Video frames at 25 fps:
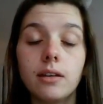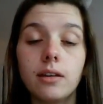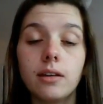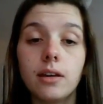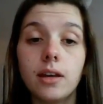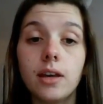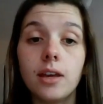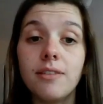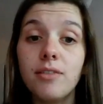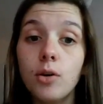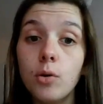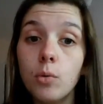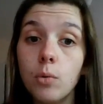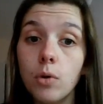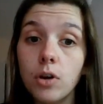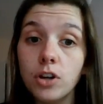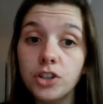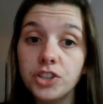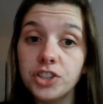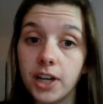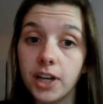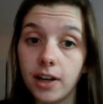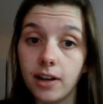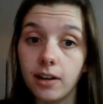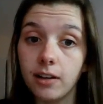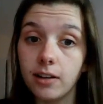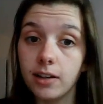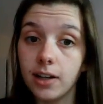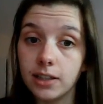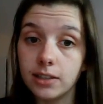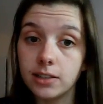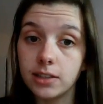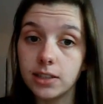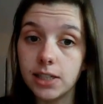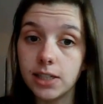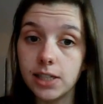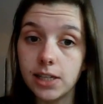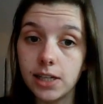if you're watching,
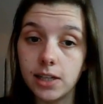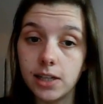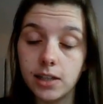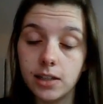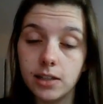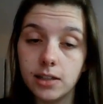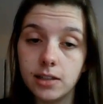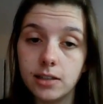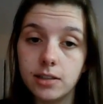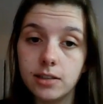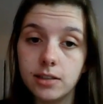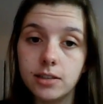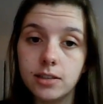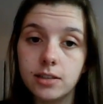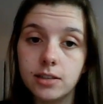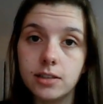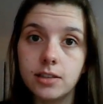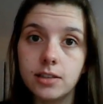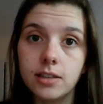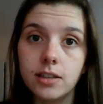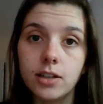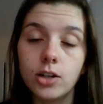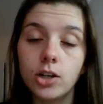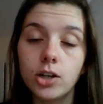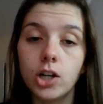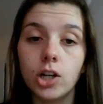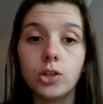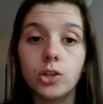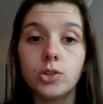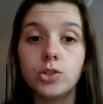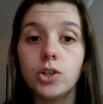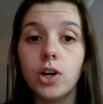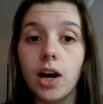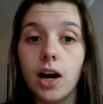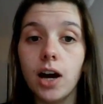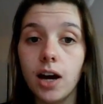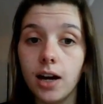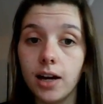Natalie, close
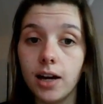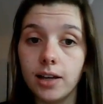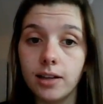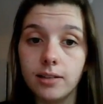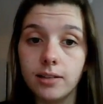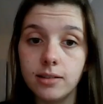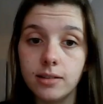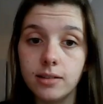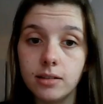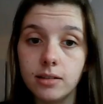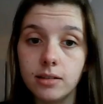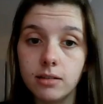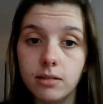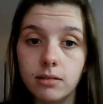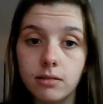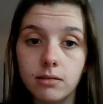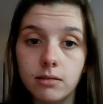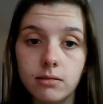your eyes.